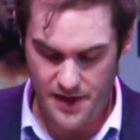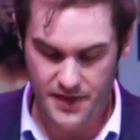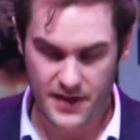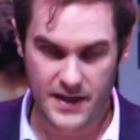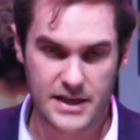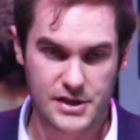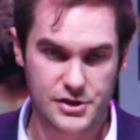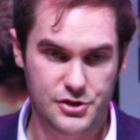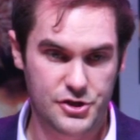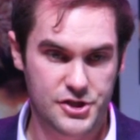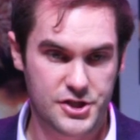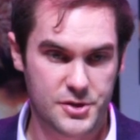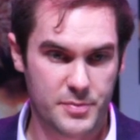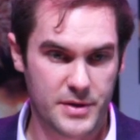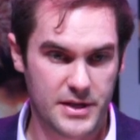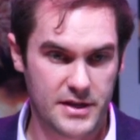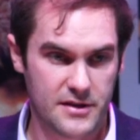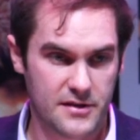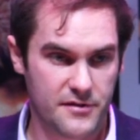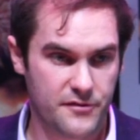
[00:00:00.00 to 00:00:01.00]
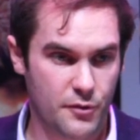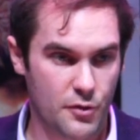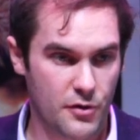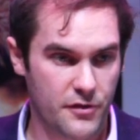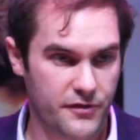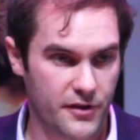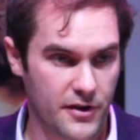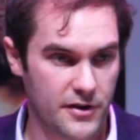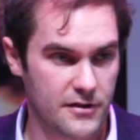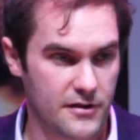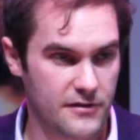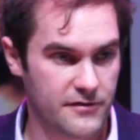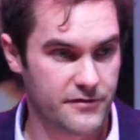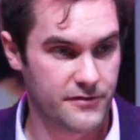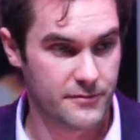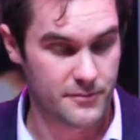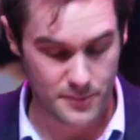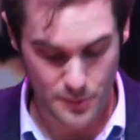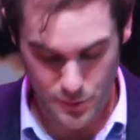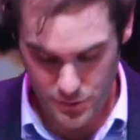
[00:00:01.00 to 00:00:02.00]
I think, is used to being at the forefront
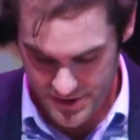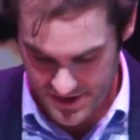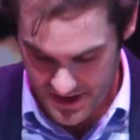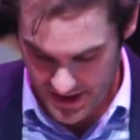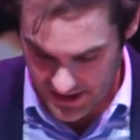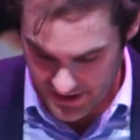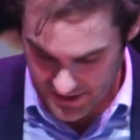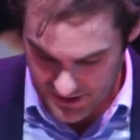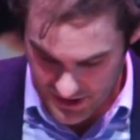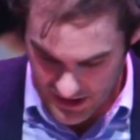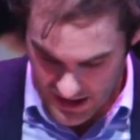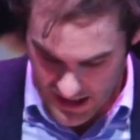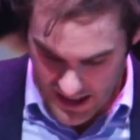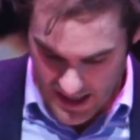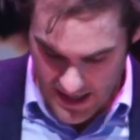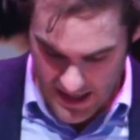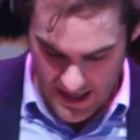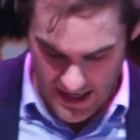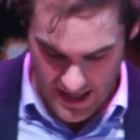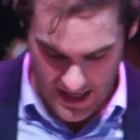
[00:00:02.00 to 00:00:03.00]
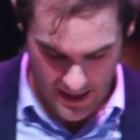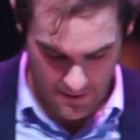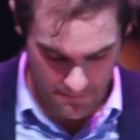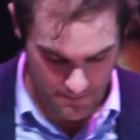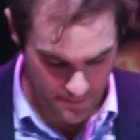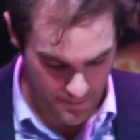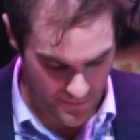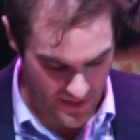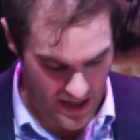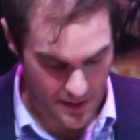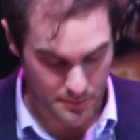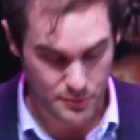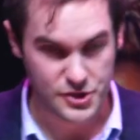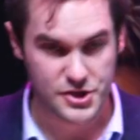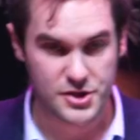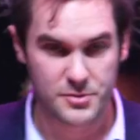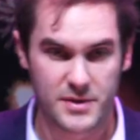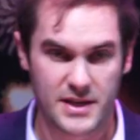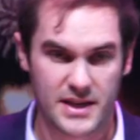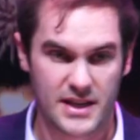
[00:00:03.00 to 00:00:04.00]
of most things. I'm
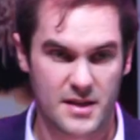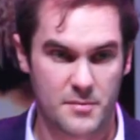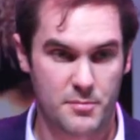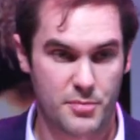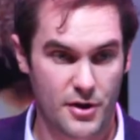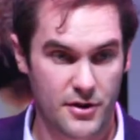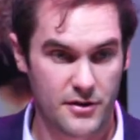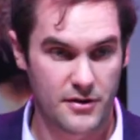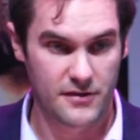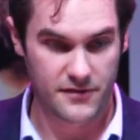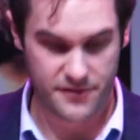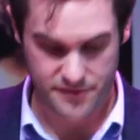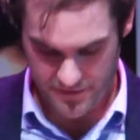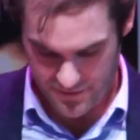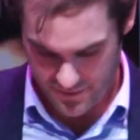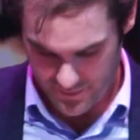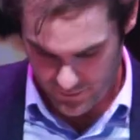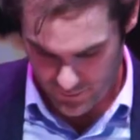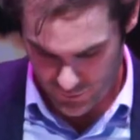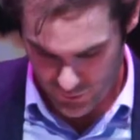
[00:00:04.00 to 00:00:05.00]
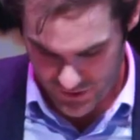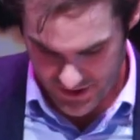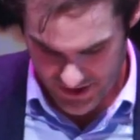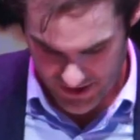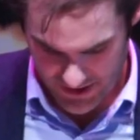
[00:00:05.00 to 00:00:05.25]
used to being at the brunt of most